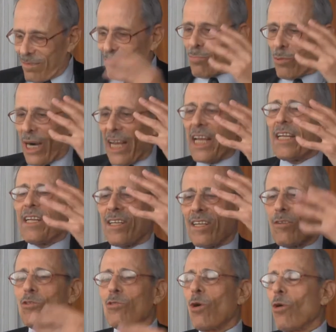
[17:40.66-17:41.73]
brain
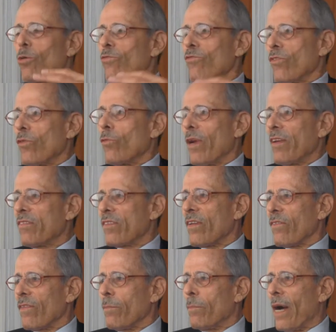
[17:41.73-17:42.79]
controls the rest
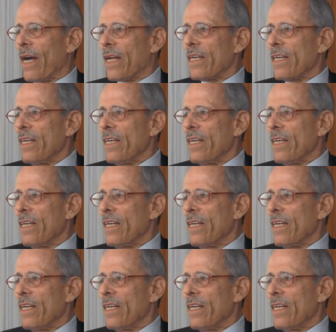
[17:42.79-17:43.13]
of the body.